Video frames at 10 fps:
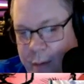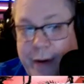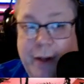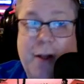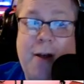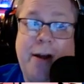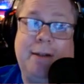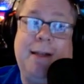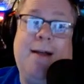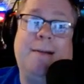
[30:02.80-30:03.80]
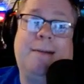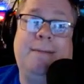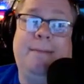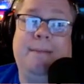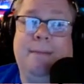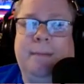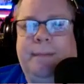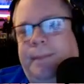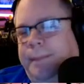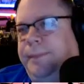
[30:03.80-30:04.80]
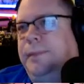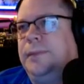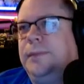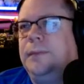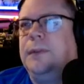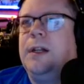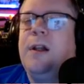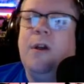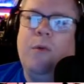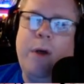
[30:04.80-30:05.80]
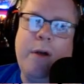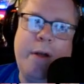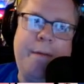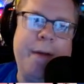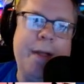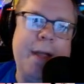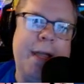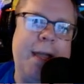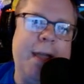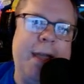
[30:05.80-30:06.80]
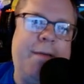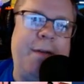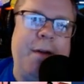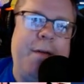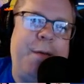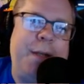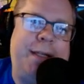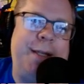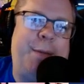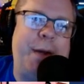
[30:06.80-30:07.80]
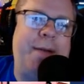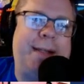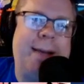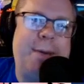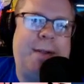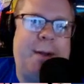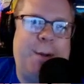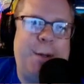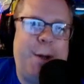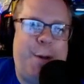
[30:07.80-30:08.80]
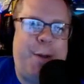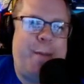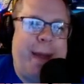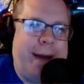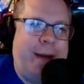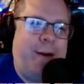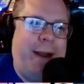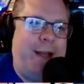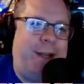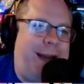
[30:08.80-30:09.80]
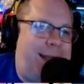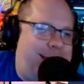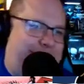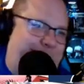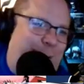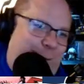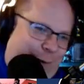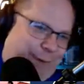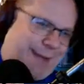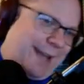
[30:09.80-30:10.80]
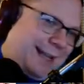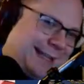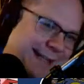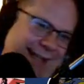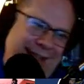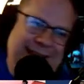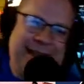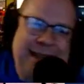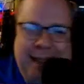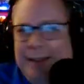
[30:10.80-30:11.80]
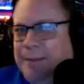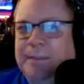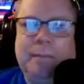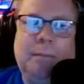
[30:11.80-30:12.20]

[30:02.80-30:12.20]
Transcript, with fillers: over to Lana's house. Hmm. Mm, well, why. if you if you listen to previous episodes, you know who the Manhunter agent is in Smallville. yeah. yeah.